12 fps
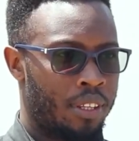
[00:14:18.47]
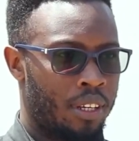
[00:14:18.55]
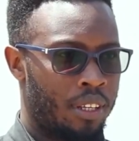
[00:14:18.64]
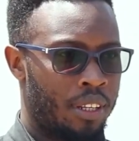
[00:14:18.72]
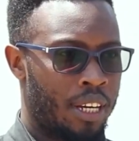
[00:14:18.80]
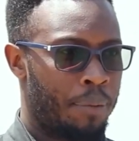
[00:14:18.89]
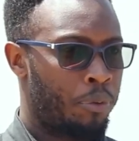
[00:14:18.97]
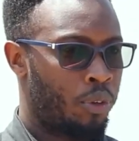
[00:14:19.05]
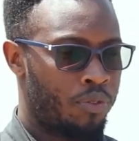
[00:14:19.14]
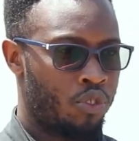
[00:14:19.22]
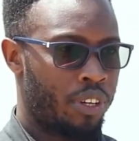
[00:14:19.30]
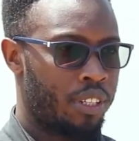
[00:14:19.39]
the couple
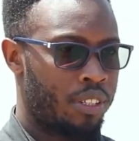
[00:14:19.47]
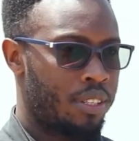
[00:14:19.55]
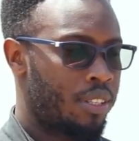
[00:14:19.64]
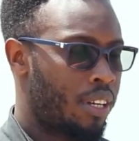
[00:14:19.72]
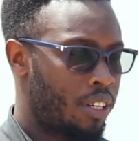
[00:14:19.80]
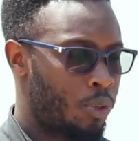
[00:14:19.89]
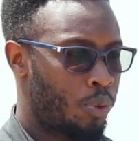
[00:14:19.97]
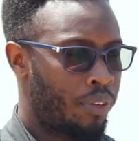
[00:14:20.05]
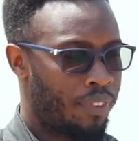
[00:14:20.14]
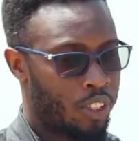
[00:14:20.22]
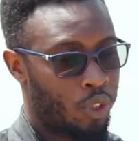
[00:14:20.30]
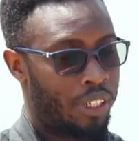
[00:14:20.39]
of strategies that
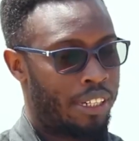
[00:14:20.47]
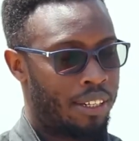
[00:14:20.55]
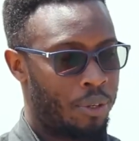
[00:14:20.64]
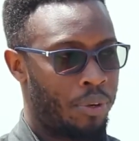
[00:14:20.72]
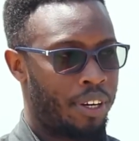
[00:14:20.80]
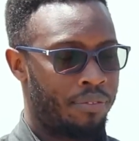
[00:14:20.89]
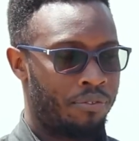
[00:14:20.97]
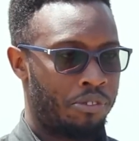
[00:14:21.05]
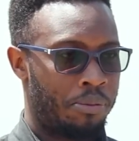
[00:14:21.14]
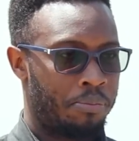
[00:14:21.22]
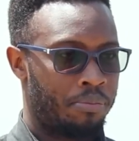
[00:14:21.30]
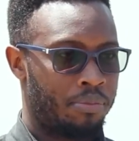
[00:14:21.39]
we've actually acquired
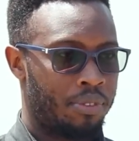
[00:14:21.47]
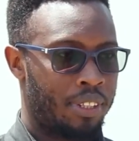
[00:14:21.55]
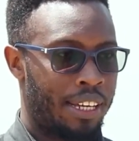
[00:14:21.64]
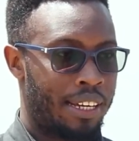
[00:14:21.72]
from the